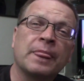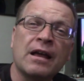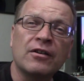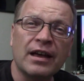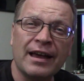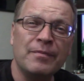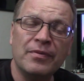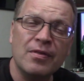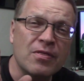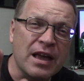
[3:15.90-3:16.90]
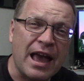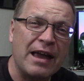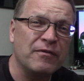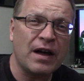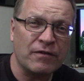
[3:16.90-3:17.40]
Okay? The
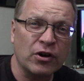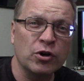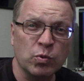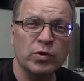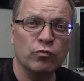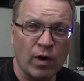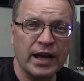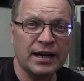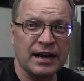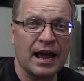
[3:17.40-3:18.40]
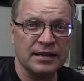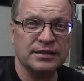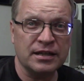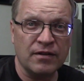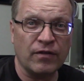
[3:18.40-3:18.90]
A500 would recognize
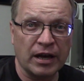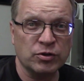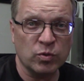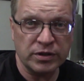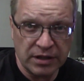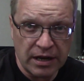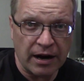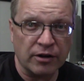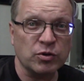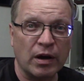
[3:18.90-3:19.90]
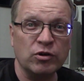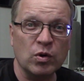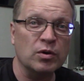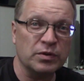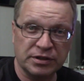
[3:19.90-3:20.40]
the device was there, so I knew
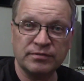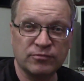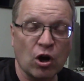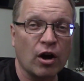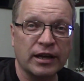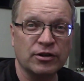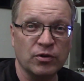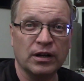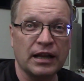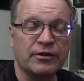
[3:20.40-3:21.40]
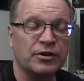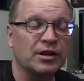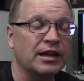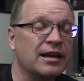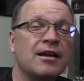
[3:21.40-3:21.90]
it was talking to it
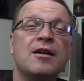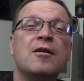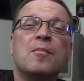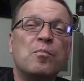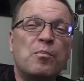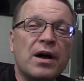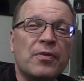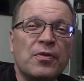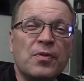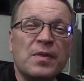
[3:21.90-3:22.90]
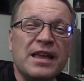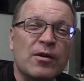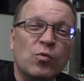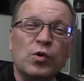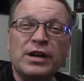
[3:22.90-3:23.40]
electrically, but
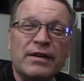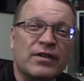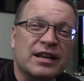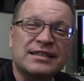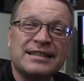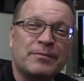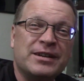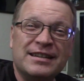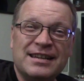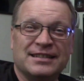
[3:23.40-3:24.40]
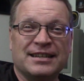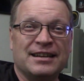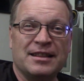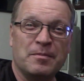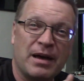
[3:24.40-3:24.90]
it wouldn't even accept a disk
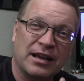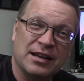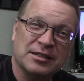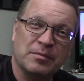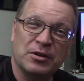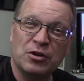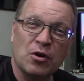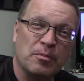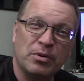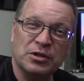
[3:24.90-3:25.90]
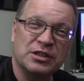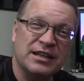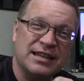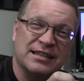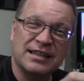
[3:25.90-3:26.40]
into the mechanism. You'd go to push the
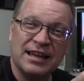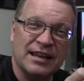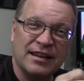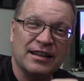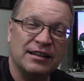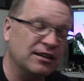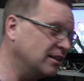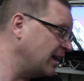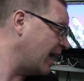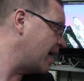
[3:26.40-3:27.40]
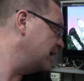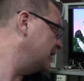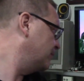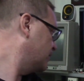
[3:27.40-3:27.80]
disk in, and the little caddy,